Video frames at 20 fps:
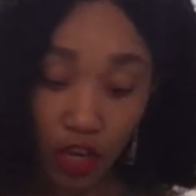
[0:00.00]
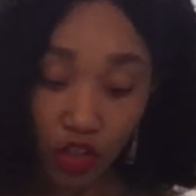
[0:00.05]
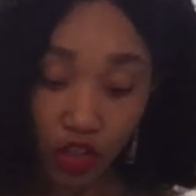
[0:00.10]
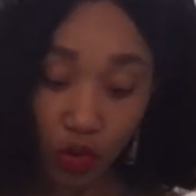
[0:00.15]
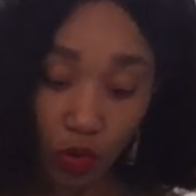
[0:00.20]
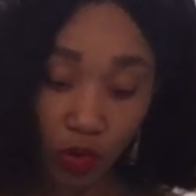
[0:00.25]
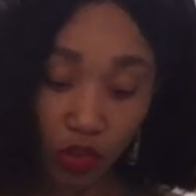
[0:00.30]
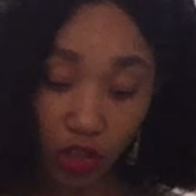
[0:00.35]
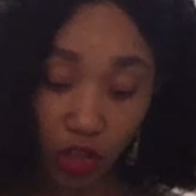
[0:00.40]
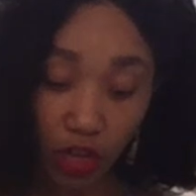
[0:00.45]

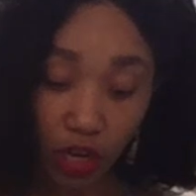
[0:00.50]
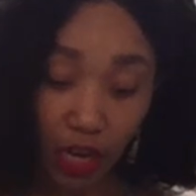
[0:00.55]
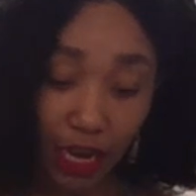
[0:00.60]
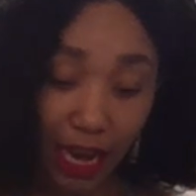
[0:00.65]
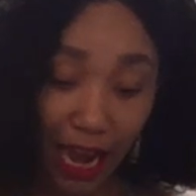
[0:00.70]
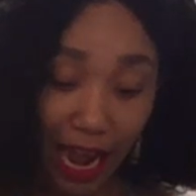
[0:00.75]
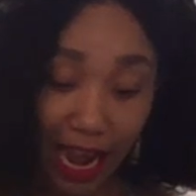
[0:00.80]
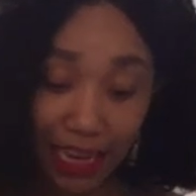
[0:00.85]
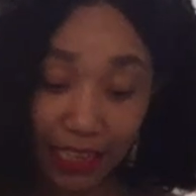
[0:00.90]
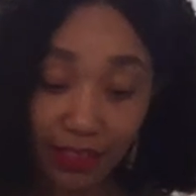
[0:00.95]
So it's going to
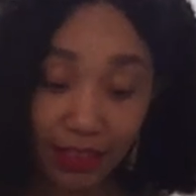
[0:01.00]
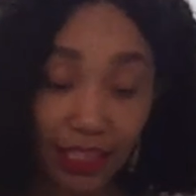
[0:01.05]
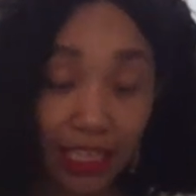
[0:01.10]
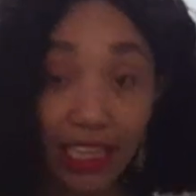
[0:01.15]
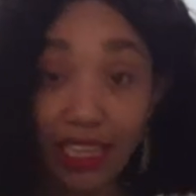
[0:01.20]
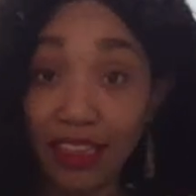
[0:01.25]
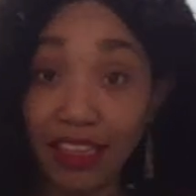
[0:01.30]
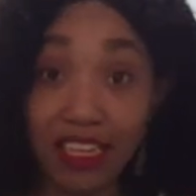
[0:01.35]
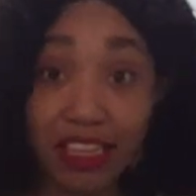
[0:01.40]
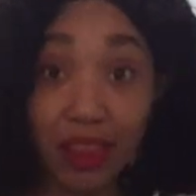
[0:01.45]
nicely
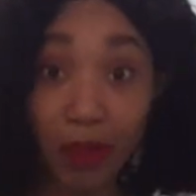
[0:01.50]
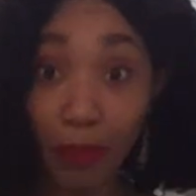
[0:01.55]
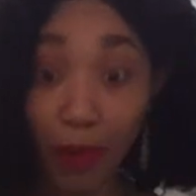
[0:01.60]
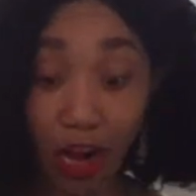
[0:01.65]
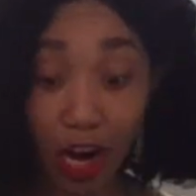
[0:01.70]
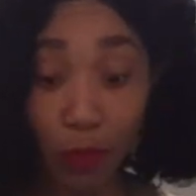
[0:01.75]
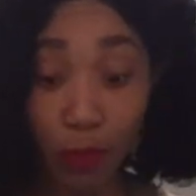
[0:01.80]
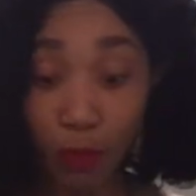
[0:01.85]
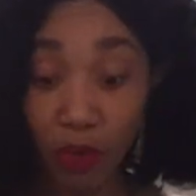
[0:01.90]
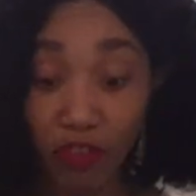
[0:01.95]
clean the
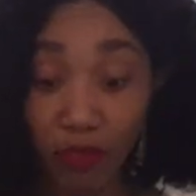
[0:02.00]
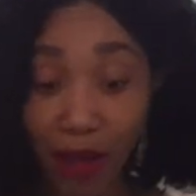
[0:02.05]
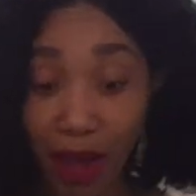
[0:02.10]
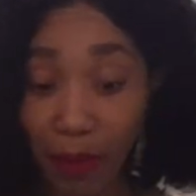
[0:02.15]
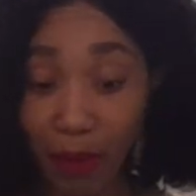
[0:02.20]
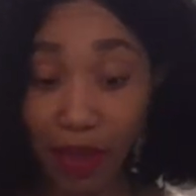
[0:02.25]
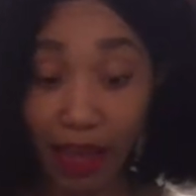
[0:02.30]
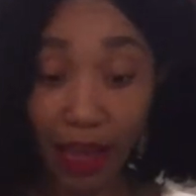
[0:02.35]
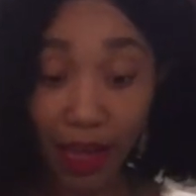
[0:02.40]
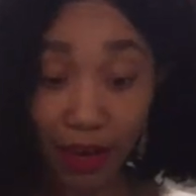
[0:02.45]
bottom of my
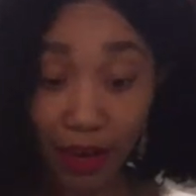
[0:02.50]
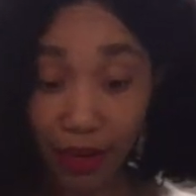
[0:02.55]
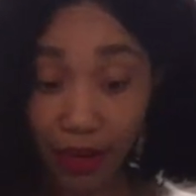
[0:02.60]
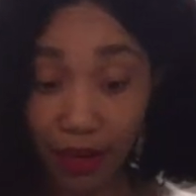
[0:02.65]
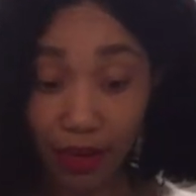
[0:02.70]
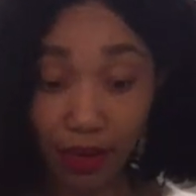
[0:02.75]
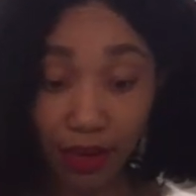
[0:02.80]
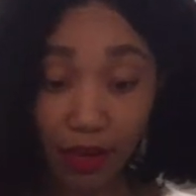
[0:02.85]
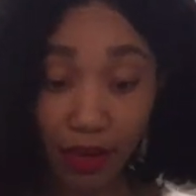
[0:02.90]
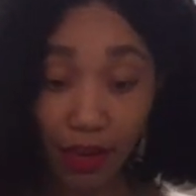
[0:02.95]
pan.
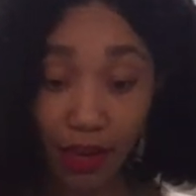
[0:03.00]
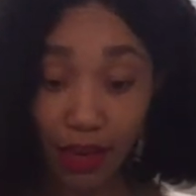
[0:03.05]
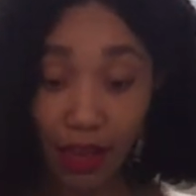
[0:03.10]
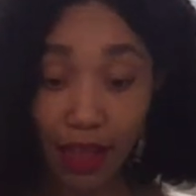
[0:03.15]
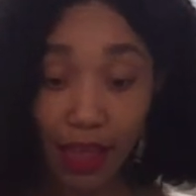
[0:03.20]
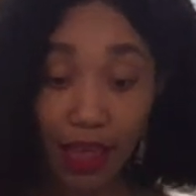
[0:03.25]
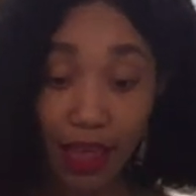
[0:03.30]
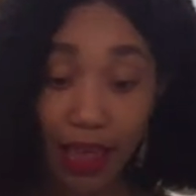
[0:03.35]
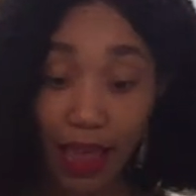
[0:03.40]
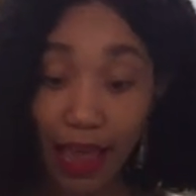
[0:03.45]

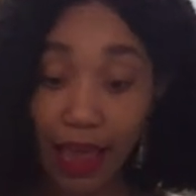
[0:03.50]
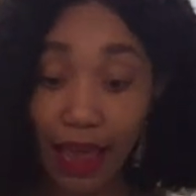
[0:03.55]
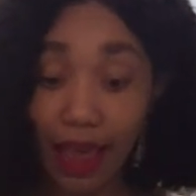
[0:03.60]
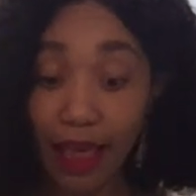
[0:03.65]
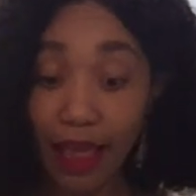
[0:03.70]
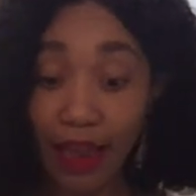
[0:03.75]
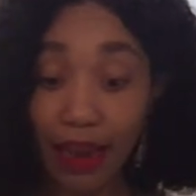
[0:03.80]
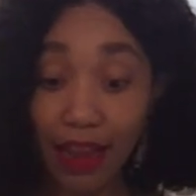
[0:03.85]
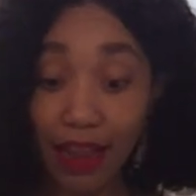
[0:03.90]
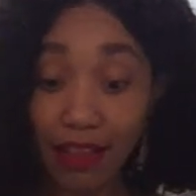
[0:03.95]

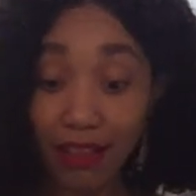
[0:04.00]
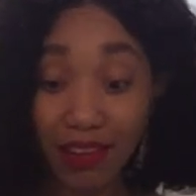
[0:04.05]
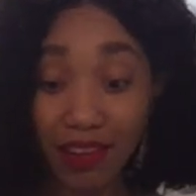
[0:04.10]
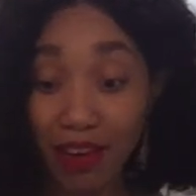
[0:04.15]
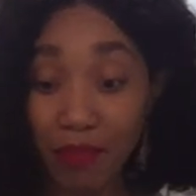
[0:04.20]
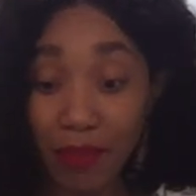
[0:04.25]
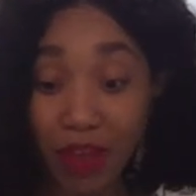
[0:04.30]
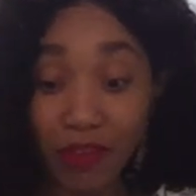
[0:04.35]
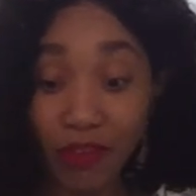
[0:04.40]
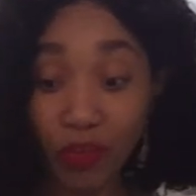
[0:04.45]
And it's
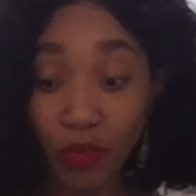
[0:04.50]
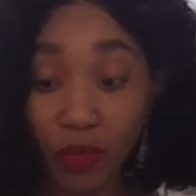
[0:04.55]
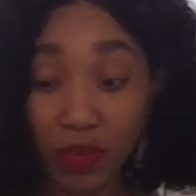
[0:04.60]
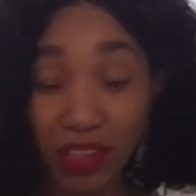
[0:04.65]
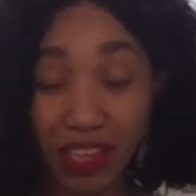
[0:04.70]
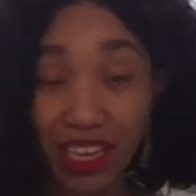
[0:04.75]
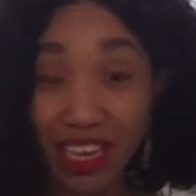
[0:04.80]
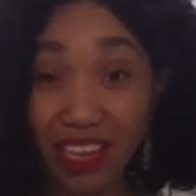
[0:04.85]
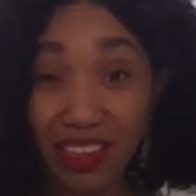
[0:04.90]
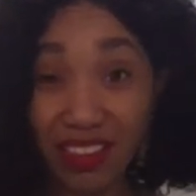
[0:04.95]
going to make for
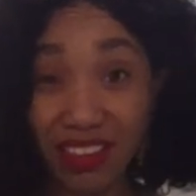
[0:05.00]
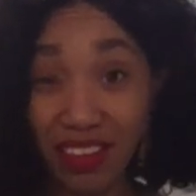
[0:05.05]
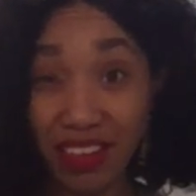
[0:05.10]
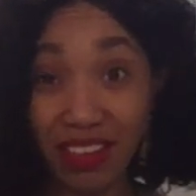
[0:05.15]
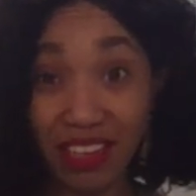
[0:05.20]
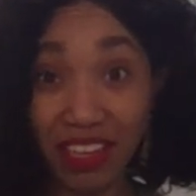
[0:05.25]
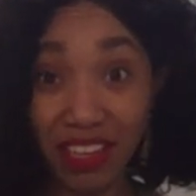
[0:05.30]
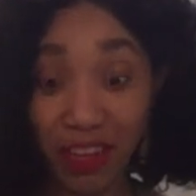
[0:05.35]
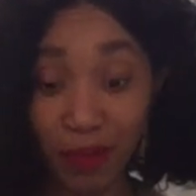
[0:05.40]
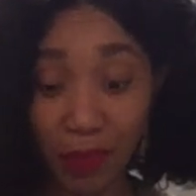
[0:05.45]
really easy
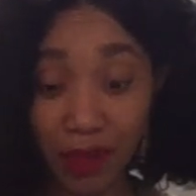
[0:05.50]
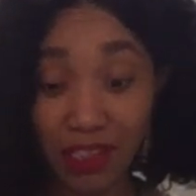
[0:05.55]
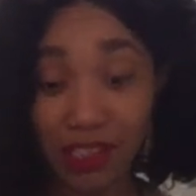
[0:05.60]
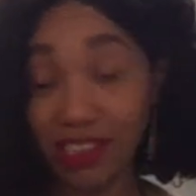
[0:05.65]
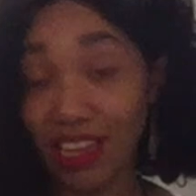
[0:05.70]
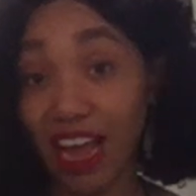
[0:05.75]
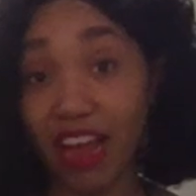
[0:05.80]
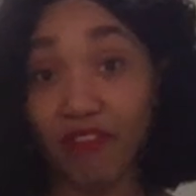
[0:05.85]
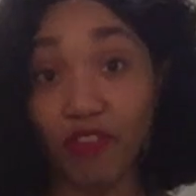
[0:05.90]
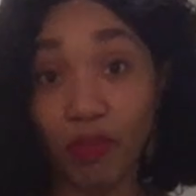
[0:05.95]
cleanup
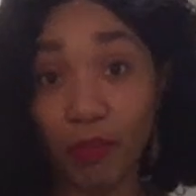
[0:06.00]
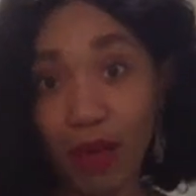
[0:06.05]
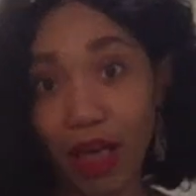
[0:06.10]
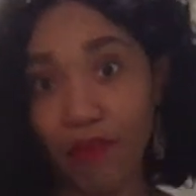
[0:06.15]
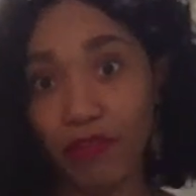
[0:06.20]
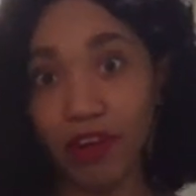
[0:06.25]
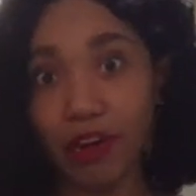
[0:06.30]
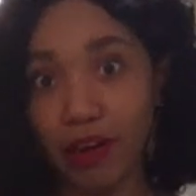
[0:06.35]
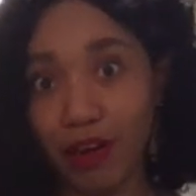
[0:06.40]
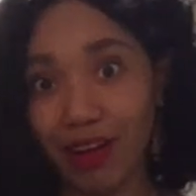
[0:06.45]
aside from
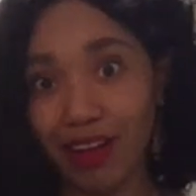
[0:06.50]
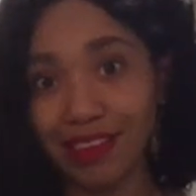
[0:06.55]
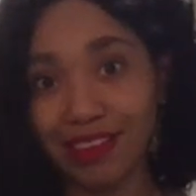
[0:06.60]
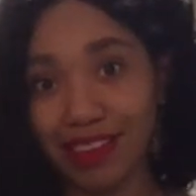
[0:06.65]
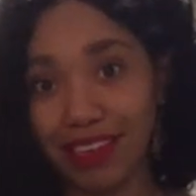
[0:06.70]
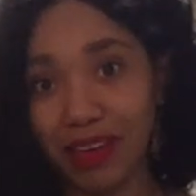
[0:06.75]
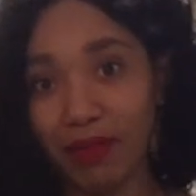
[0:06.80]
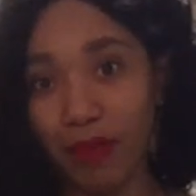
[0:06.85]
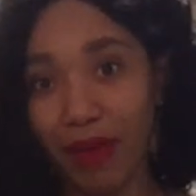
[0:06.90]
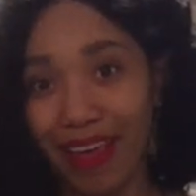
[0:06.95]
having a
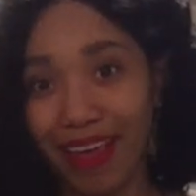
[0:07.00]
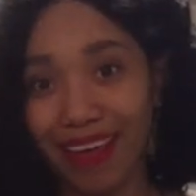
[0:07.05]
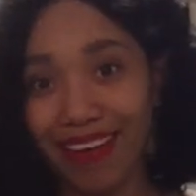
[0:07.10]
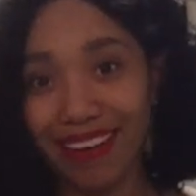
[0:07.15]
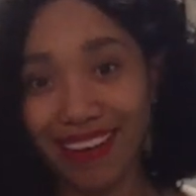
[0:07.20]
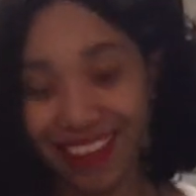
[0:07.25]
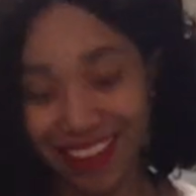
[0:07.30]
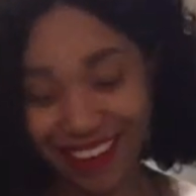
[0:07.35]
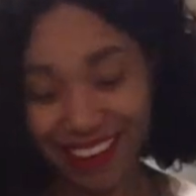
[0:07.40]
non-stick pan.